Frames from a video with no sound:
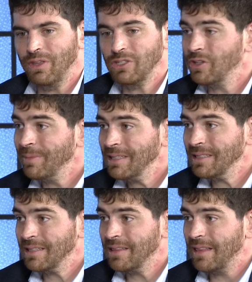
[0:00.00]

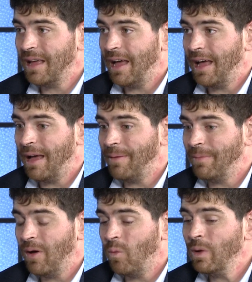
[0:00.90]
extremists.
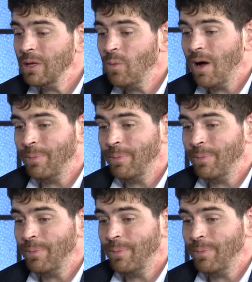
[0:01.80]
We want